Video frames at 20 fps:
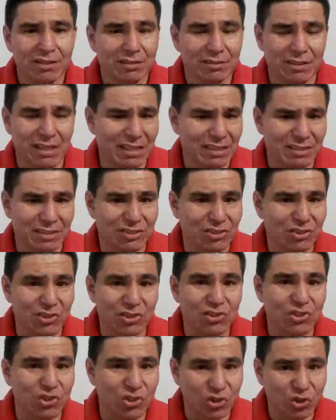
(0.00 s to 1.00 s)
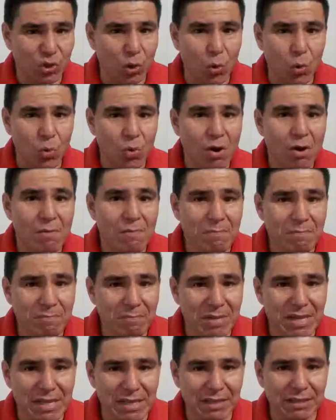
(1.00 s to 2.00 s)
That's so
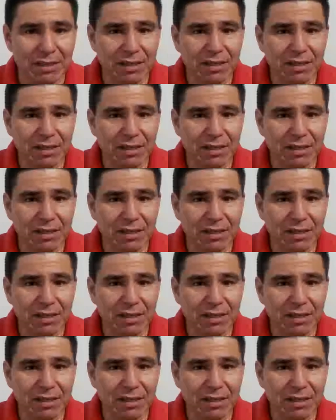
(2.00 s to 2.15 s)
mean.